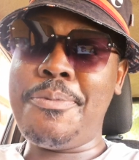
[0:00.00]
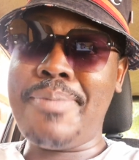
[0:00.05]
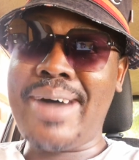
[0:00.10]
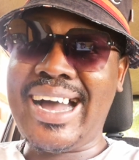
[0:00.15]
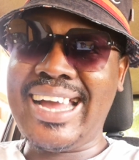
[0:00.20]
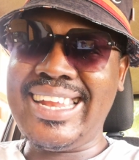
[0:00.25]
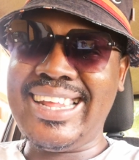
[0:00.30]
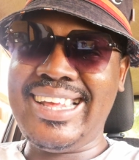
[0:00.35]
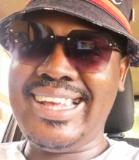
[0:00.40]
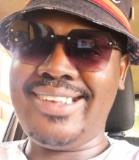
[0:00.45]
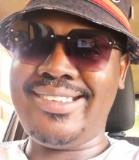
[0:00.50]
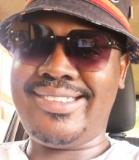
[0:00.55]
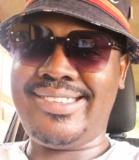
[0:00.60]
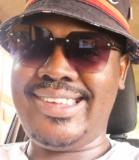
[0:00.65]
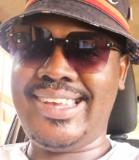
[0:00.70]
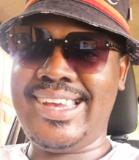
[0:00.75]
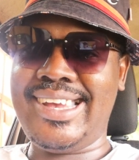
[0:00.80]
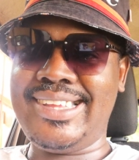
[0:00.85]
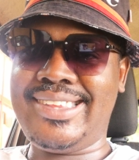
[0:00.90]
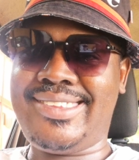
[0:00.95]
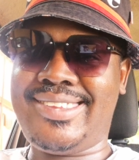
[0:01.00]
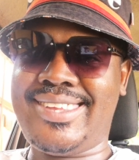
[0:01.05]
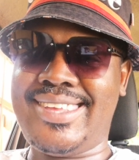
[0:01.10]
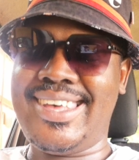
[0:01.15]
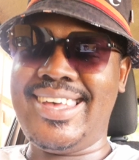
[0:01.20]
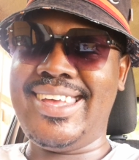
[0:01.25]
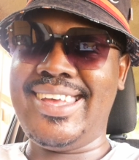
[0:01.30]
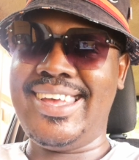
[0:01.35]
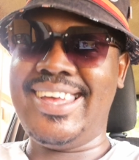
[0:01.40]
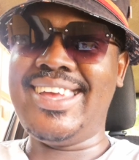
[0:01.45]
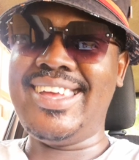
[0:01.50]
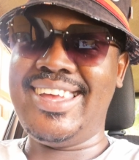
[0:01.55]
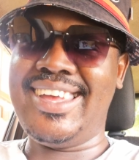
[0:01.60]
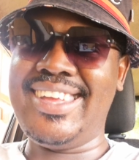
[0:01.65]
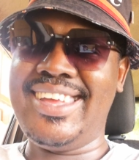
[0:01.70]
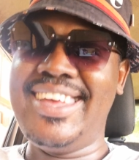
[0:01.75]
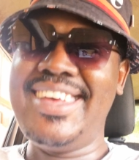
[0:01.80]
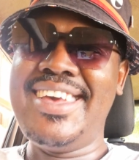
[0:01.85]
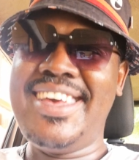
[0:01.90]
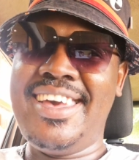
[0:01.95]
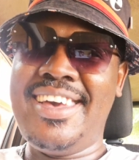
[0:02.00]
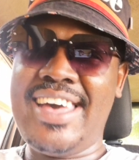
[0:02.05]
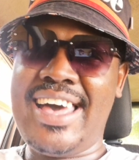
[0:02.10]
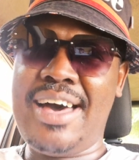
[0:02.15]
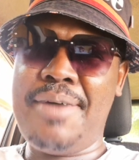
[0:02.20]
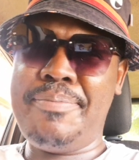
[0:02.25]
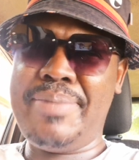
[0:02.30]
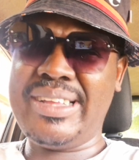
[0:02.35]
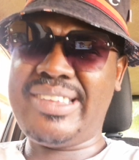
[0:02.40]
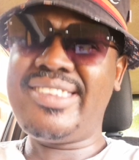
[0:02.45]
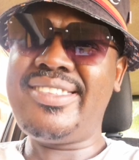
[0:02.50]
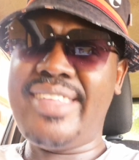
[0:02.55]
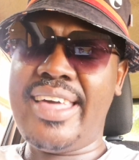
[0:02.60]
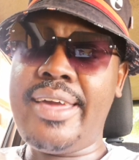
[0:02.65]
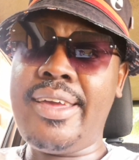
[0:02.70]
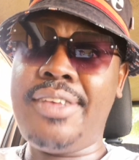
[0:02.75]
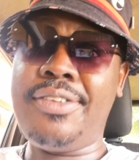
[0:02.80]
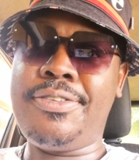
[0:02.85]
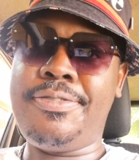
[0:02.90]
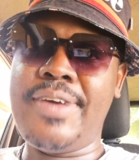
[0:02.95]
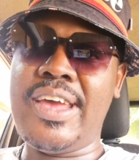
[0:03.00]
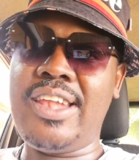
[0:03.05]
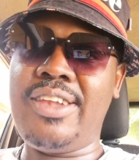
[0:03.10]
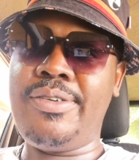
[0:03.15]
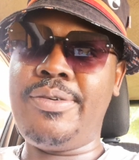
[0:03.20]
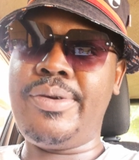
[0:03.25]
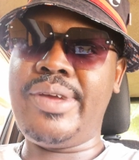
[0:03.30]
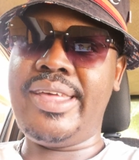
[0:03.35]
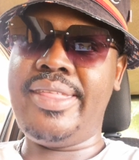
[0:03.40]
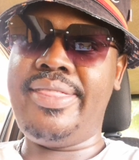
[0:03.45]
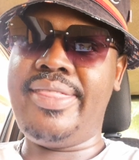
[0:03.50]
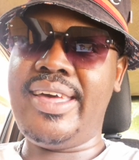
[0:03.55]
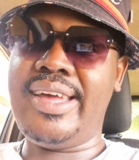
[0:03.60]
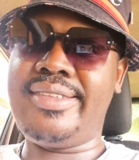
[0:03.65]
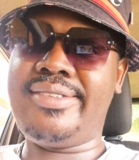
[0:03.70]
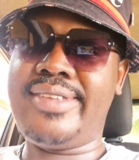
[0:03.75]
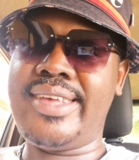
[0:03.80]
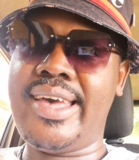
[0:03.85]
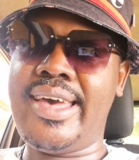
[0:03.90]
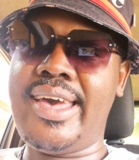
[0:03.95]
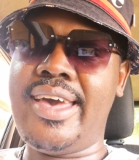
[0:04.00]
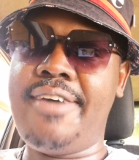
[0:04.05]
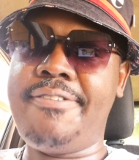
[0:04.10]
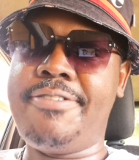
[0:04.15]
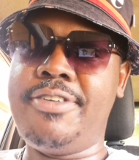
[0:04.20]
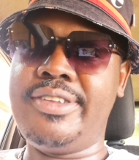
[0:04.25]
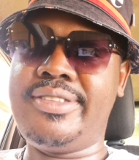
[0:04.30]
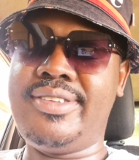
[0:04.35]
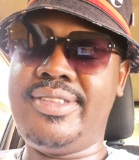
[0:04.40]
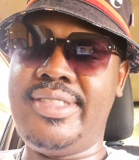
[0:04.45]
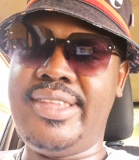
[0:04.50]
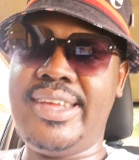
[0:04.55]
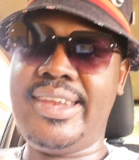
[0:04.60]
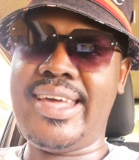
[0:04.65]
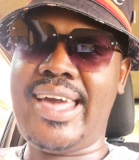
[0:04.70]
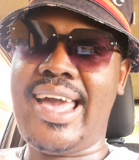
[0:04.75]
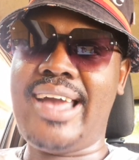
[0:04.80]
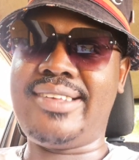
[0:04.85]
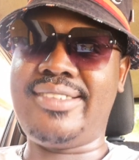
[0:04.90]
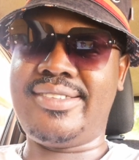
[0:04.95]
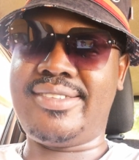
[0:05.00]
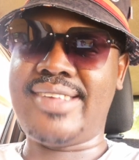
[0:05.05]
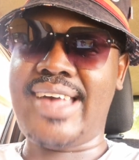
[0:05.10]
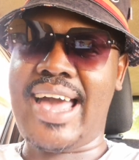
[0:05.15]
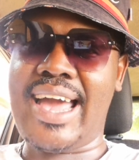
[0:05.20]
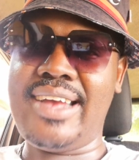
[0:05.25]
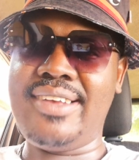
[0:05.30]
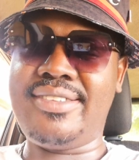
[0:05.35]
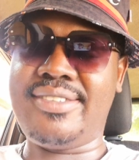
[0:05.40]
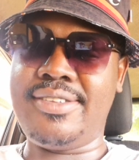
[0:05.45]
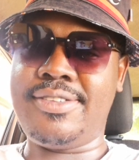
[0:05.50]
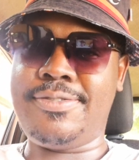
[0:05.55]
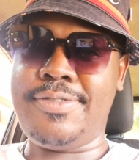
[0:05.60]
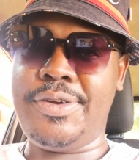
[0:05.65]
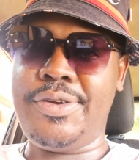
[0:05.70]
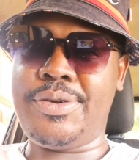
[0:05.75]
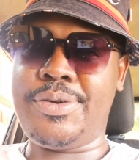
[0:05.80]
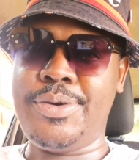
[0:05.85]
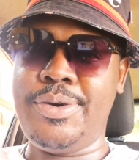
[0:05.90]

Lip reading: money is yet. But there is value in that effort and that exercise. It's very